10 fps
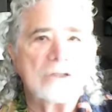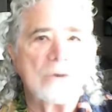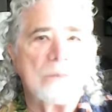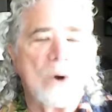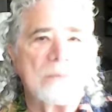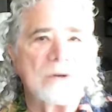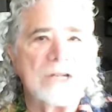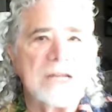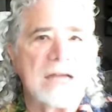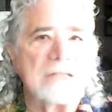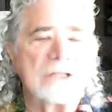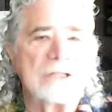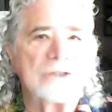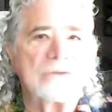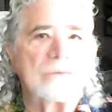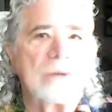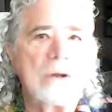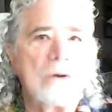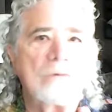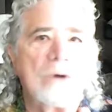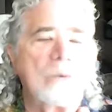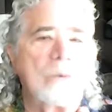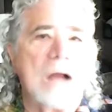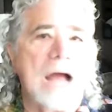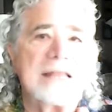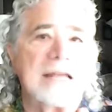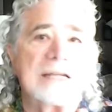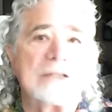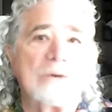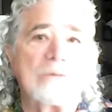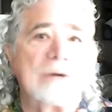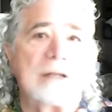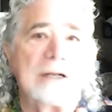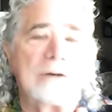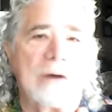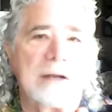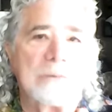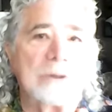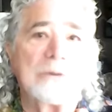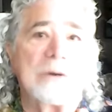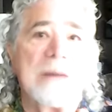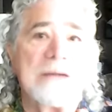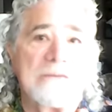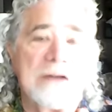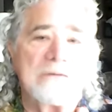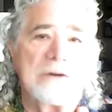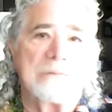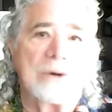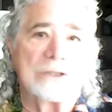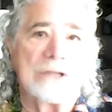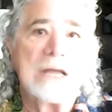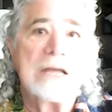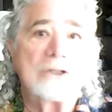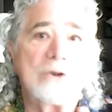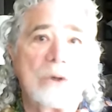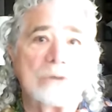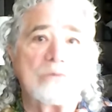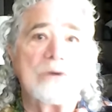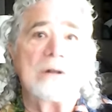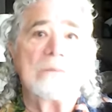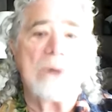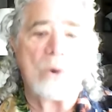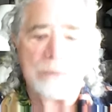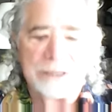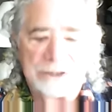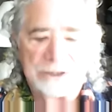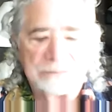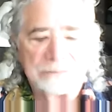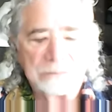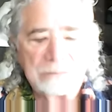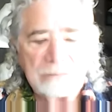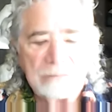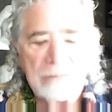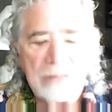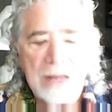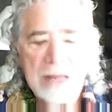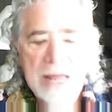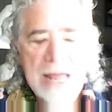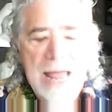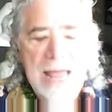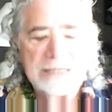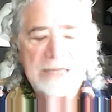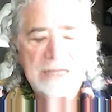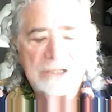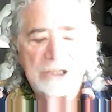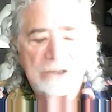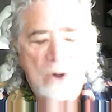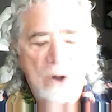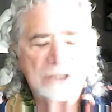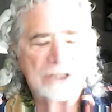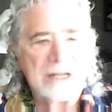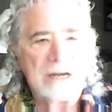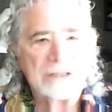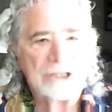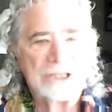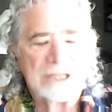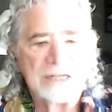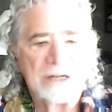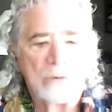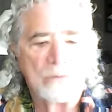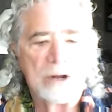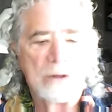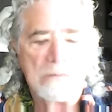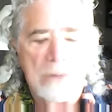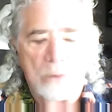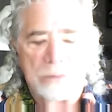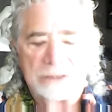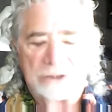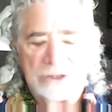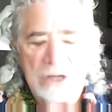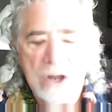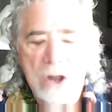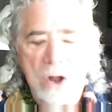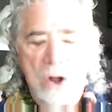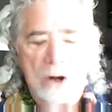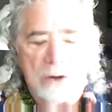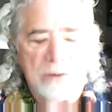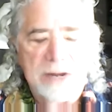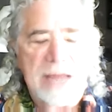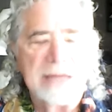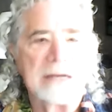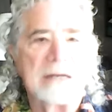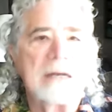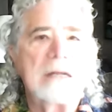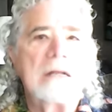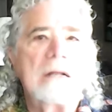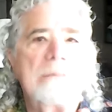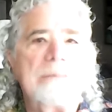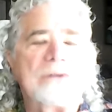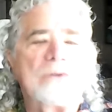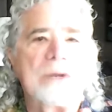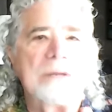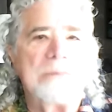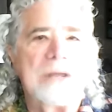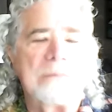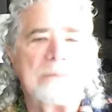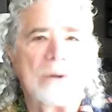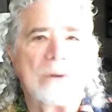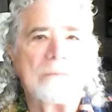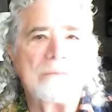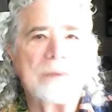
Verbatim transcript: So Barbara DeAngelis wrote what I think is a really great book. It's one of my favorite books. It's called Real Moments. And she talks in there and she said, you know, real moments are created between people